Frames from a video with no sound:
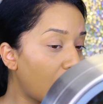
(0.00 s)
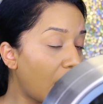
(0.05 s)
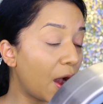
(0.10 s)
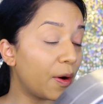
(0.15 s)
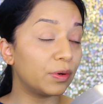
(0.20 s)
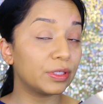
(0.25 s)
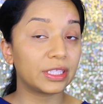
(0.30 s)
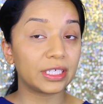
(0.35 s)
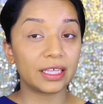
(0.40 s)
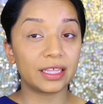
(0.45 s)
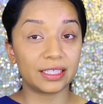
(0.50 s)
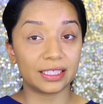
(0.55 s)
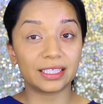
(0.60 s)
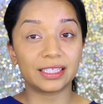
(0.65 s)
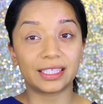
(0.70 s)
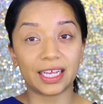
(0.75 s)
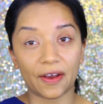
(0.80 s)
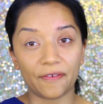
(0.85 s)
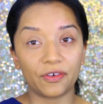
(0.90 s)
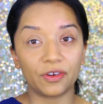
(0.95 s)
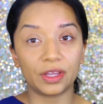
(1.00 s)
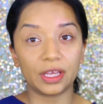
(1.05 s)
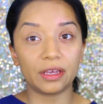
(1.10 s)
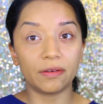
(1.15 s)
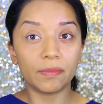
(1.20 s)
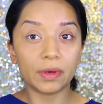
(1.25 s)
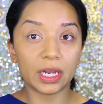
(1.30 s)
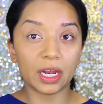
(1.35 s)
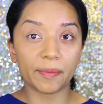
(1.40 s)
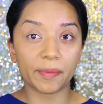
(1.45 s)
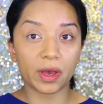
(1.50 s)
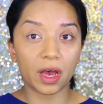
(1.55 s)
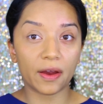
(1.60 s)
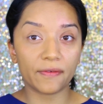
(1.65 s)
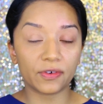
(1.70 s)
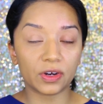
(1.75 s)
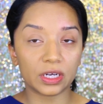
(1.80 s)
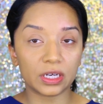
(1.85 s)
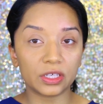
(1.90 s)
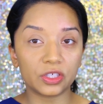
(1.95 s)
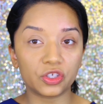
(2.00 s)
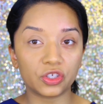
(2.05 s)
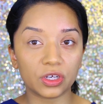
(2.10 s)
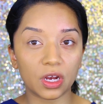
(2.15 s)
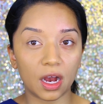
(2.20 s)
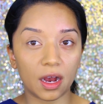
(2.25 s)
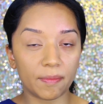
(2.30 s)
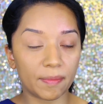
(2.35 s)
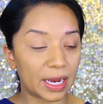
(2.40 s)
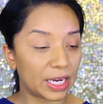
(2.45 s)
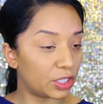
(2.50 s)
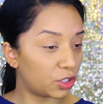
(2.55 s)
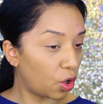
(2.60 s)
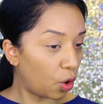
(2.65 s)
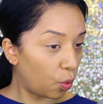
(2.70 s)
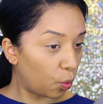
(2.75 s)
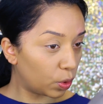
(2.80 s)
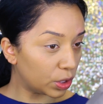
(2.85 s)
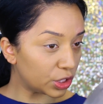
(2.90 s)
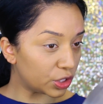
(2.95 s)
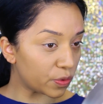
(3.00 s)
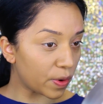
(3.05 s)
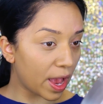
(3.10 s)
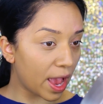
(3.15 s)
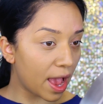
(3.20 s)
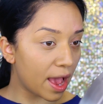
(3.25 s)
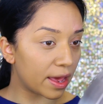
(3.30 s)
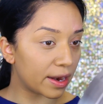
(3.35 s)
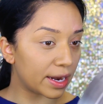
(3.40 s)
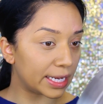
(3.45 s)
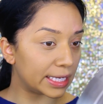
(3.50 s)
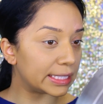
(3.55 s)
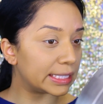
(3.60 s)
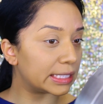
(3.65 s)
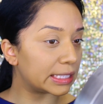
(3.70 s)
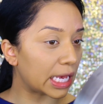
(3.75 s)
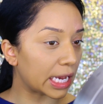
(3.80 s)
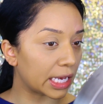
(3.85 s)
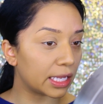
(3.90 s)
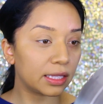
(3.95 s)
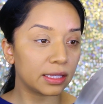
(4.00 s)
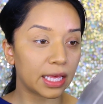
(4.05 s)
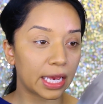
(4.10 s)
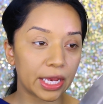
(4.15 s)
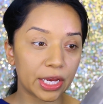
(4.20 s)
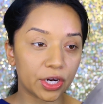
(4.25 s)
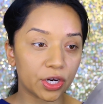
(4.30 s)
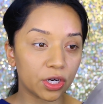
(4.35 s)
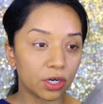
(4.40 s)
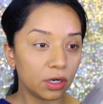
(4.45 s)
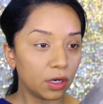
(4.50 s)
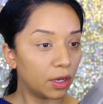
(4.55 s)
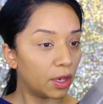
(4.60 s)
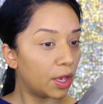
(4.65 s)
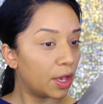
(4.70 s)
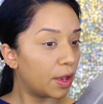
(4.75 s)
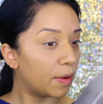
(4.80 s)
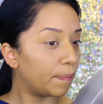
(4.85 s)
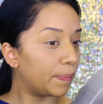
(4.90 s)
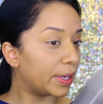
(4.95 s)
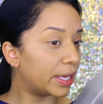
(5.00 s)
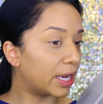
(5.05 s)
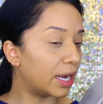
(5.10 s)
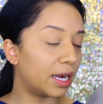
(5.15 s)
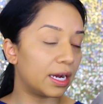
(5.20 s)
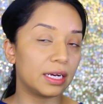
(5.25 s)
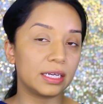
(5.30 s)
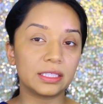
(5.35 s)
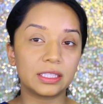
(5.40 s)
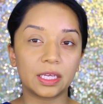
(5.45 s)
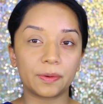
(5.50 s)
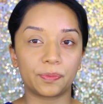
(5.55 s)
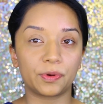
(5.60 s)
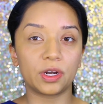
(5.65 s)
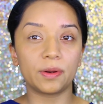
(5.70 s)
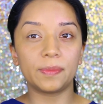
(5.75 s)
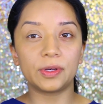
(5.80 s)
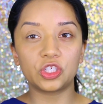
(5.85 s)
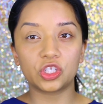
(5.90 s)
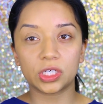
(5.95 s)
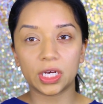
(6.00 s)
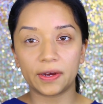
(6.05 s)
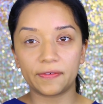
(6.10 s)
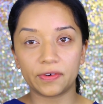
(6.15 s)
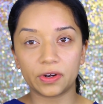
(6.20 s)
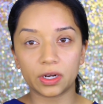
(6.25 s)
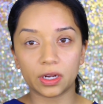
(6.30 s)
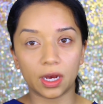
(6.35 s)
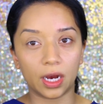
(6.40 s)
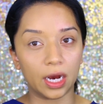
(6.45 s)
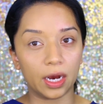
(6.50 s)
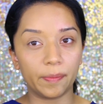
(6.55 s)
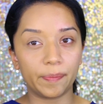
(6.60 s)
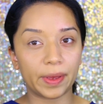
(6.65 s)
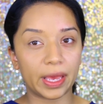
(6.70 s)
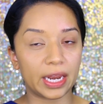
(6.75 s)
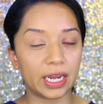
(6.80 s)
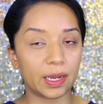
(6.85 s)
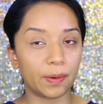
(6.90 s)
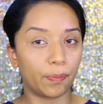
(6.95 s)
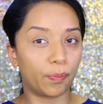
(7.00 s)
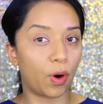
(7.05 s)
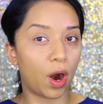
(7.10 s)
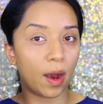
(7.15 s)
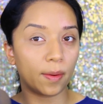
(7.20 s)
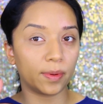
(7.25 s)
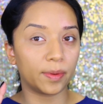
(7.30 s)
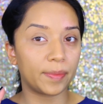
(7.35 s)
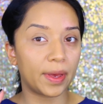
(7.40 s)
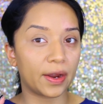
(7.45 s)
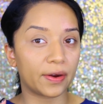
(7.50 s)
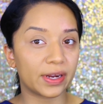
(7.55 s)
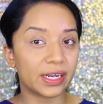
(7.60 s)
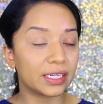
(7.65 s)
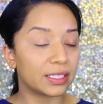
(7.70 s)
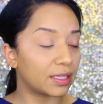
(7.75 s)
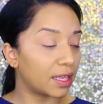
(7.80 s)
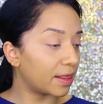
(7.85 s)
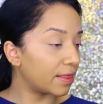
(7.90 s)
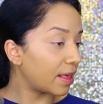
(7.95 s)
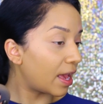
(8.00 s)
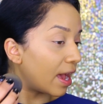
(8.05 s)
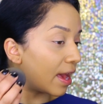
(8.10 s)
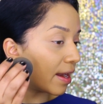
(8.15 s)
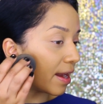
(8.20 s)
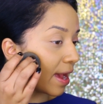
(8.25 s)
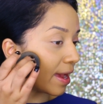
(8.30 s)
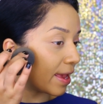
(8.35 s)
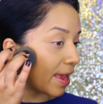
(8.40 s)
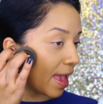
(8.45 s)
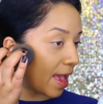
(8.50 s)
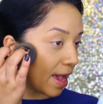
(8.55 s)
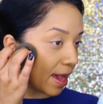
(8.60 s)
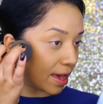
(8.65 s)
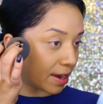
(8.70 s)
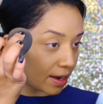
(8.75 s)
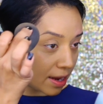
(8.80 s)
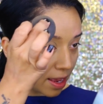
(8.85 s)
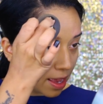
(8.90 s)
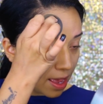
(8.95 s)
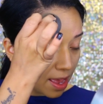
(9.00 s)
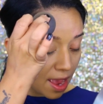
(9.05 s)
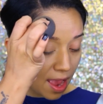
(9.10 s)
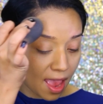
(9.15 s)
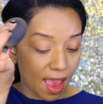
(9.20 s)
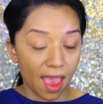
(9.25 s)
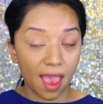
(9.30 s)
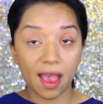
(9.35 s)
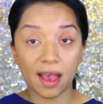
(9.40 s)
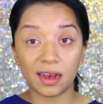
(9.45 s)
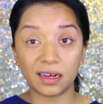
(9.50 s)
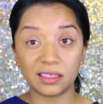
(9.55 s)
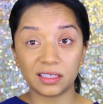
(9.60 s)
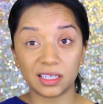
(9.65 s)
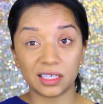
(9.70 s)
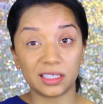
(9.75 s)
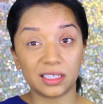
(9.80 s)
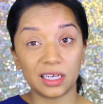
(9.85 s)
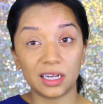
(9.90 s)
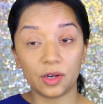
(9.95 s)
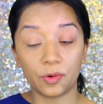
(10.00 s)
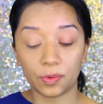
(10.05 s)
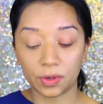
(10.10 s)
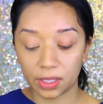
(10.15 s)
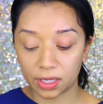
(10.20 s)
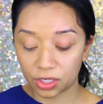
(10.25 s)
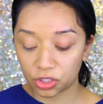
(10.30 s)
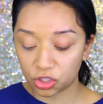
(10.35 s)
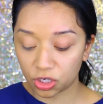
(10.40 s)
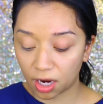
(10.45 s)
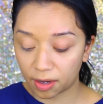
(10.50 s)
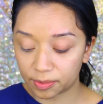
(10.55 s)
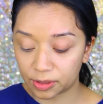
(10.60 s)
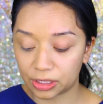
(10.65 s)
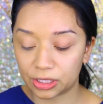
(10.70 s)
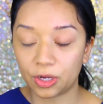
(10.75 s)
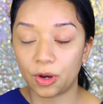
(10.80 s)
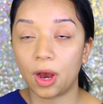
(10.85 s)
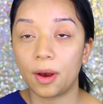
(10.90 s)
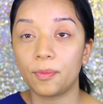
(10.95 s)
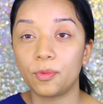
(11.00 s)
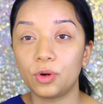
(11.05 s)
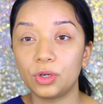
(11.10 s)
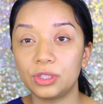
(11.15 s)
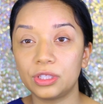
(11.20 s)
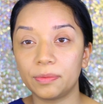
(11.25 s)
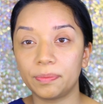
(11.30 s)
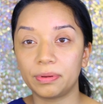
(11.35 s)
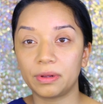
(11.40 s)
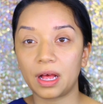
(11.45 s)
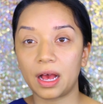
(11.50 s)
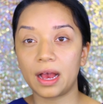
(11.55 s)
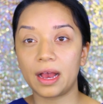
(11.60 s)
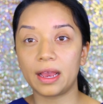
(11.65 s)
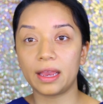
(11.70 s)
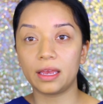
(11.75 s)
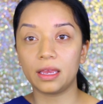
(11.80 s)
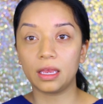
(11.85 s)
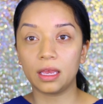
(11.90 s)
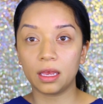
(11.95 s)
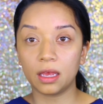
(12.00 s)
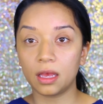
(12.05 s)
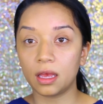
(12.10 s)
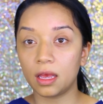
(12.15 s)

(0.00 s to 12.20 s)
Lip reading: I would say this is definitely medium coverage. I don't want to add a second layer because it pretty much covered up any problem areas that I had, and it did a really good job. So I'm going to apply